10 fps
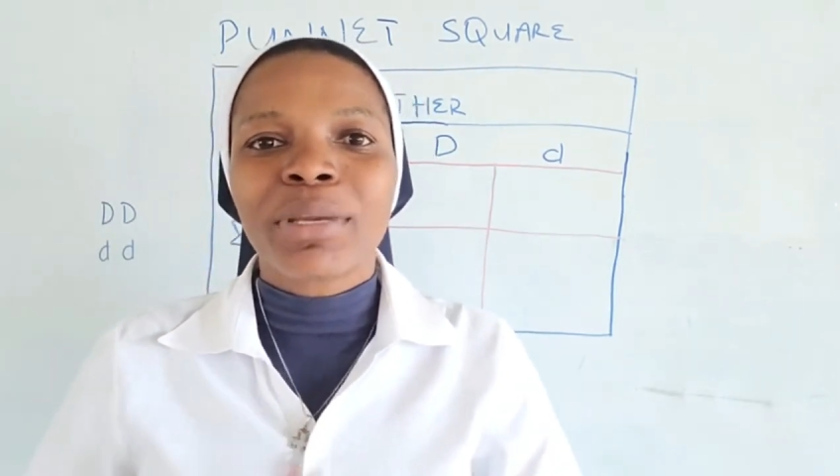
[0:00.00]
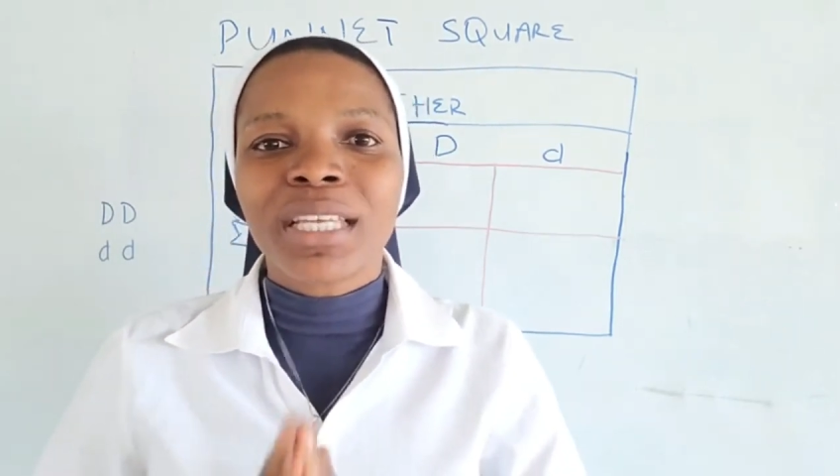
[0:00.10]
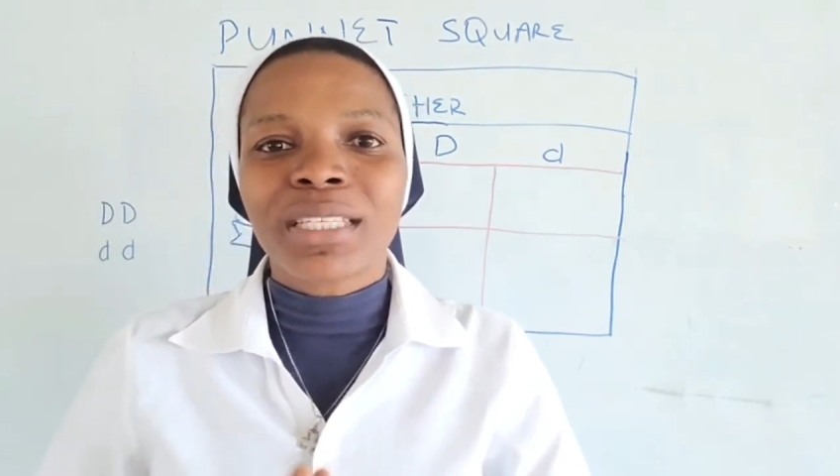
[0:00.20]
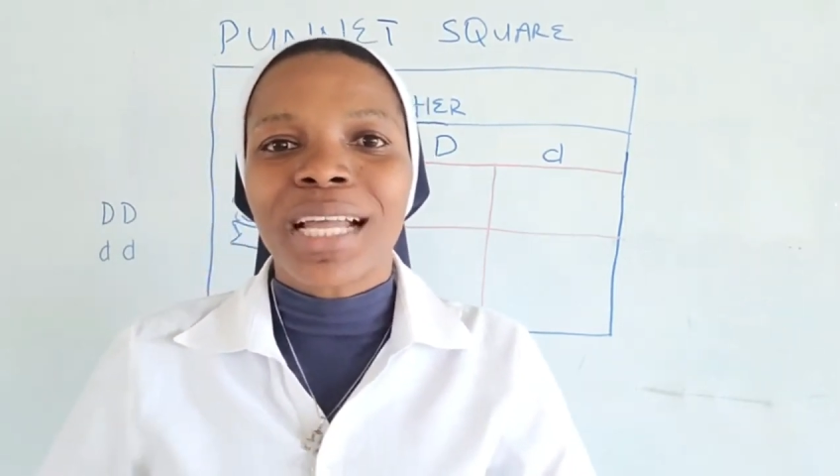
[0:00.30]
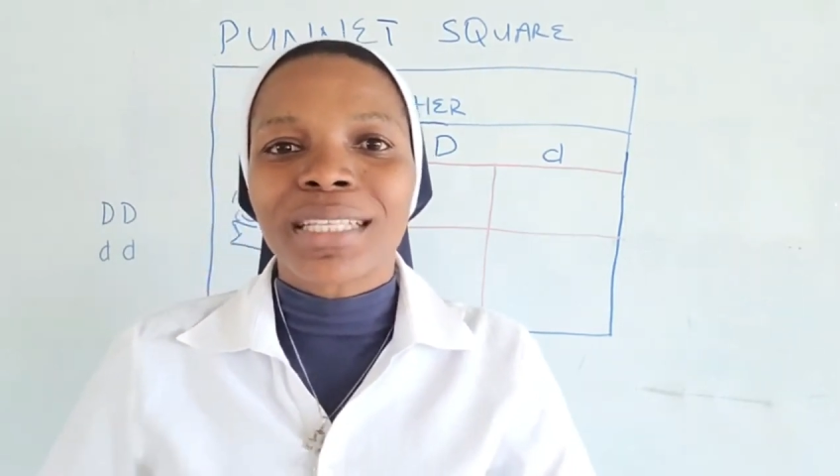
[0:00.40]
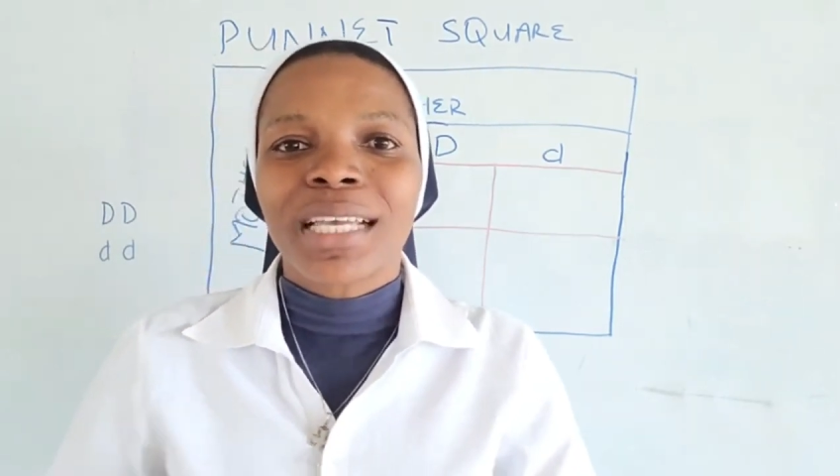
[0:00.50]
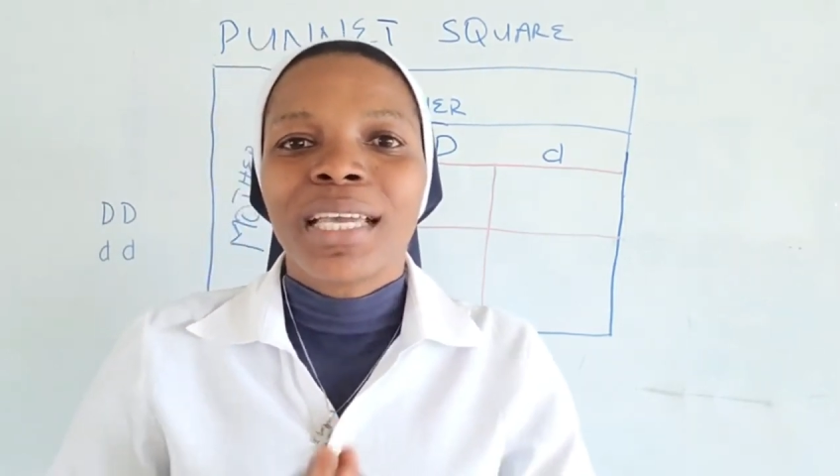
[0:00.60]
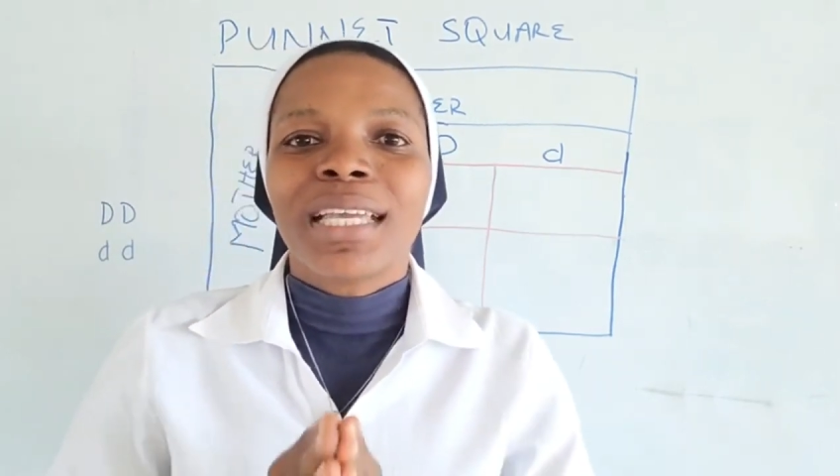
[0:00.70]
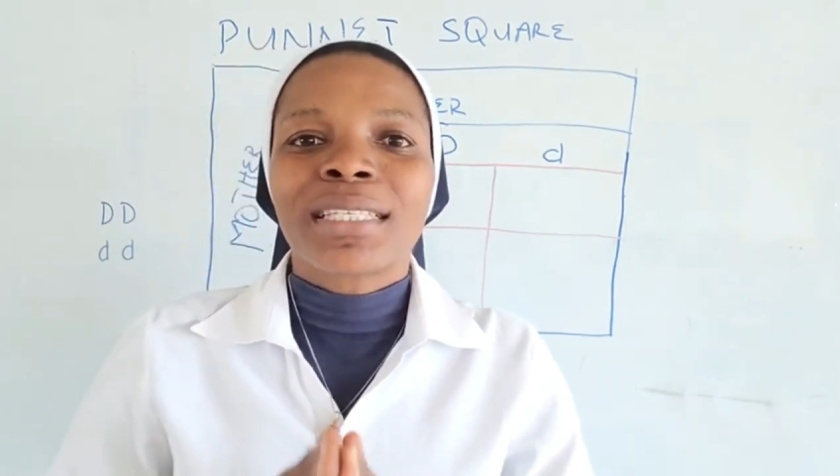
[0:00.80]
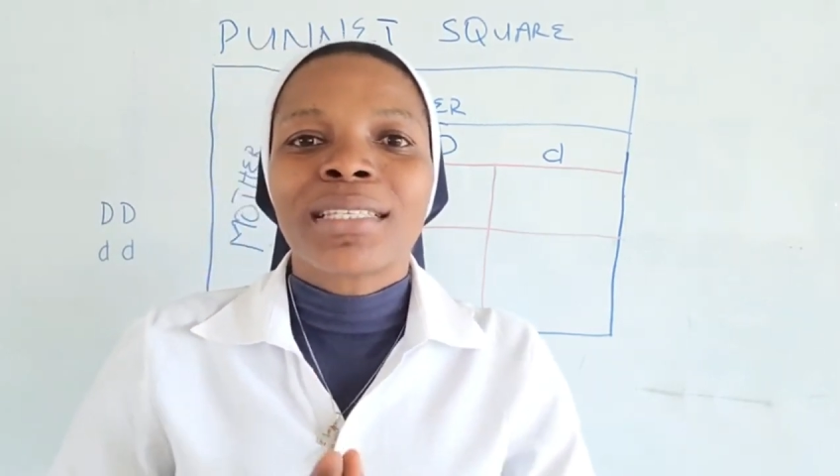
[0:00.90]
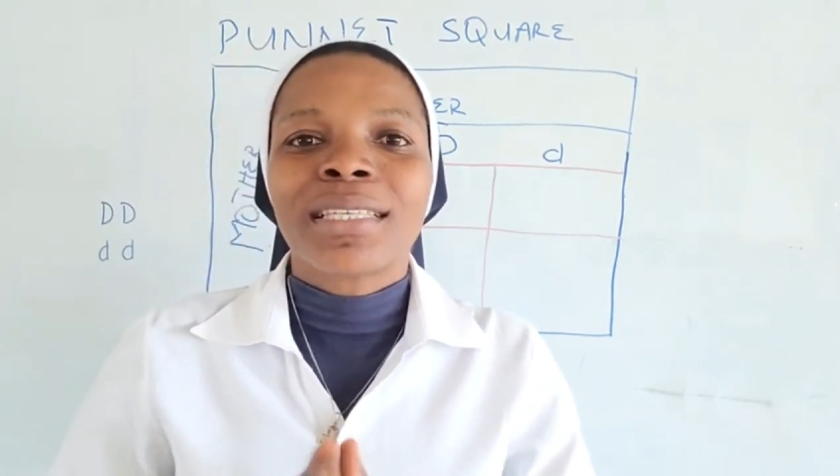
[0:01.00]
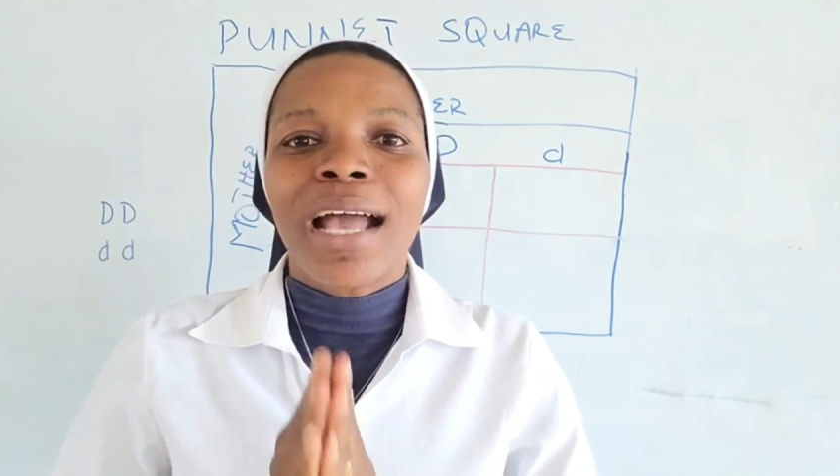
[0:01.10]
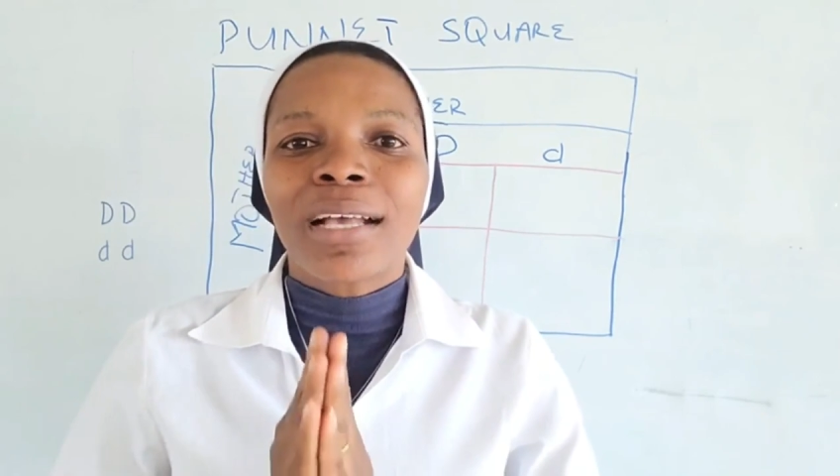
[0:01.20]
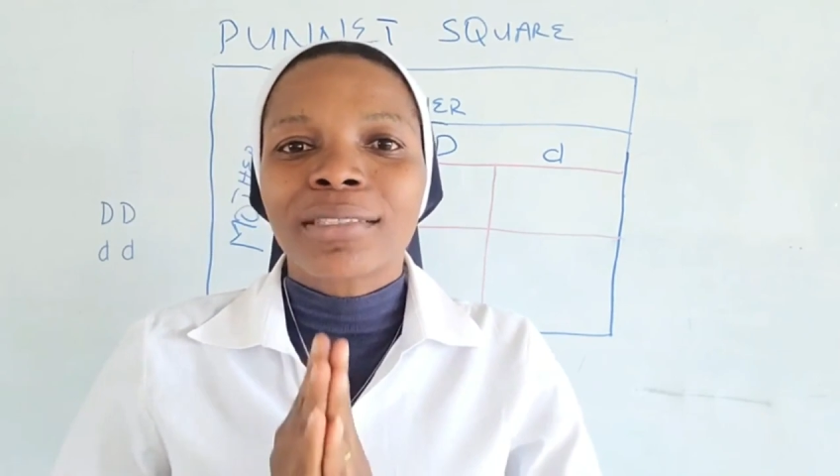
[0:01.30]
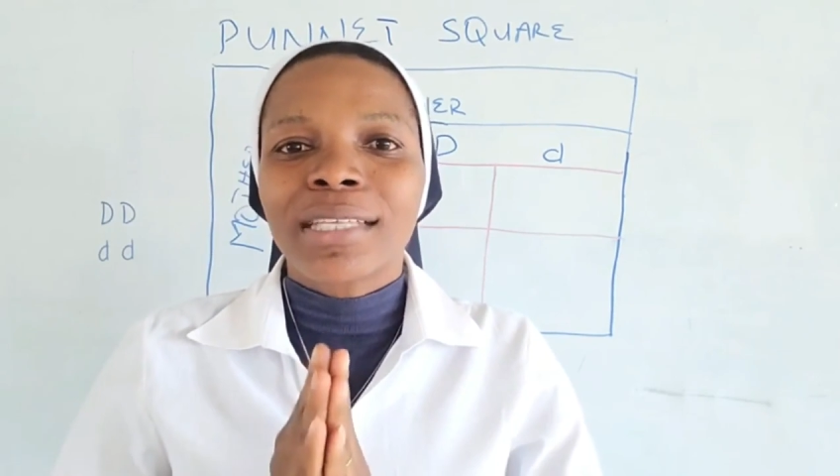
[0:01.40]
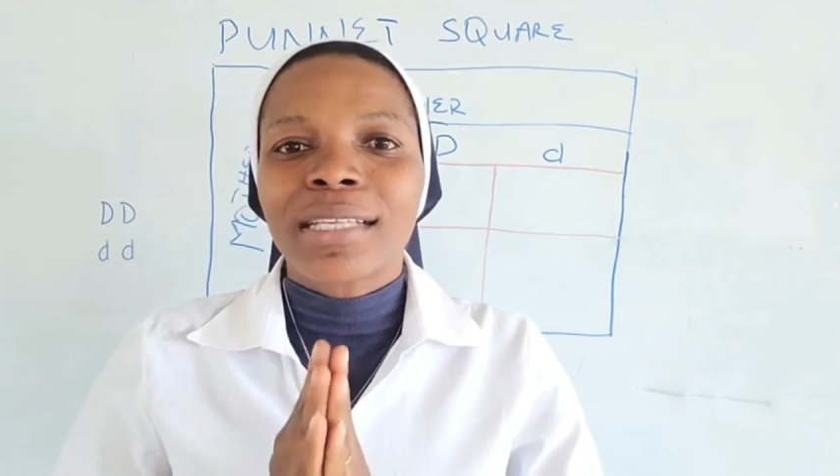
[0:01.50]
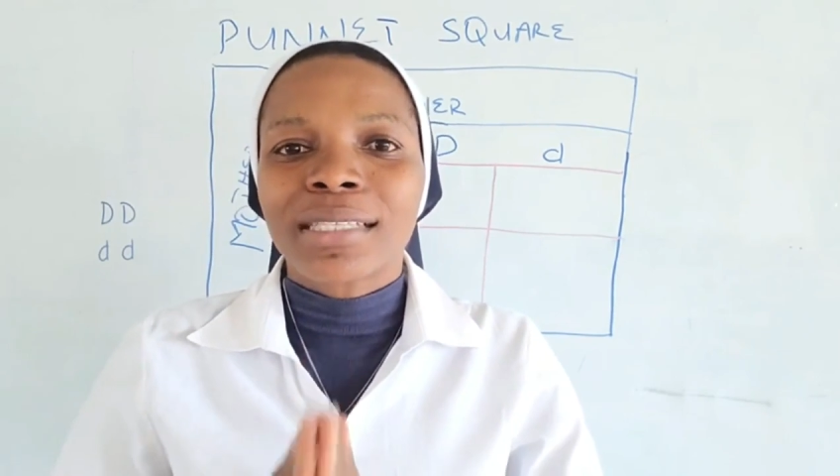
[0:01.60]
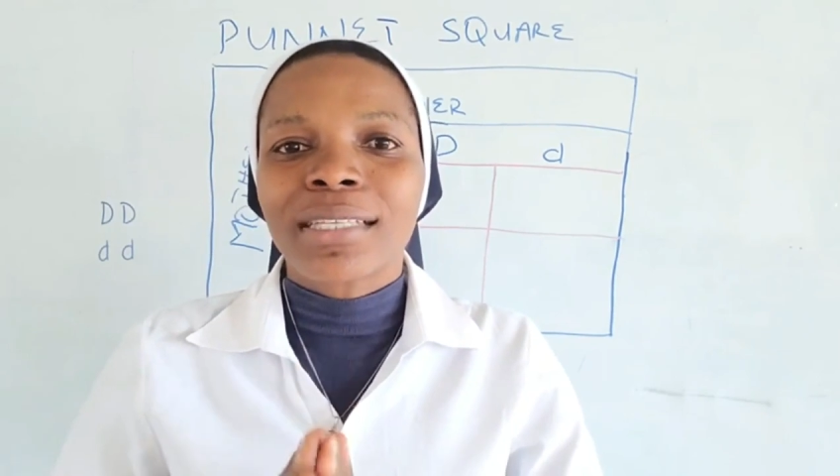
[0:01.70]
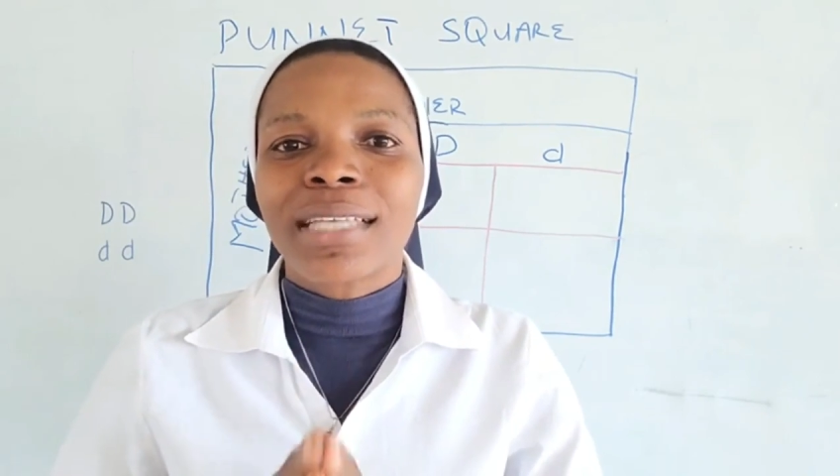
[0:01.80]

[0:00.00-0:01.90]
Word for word: meaning that it, they are, they are,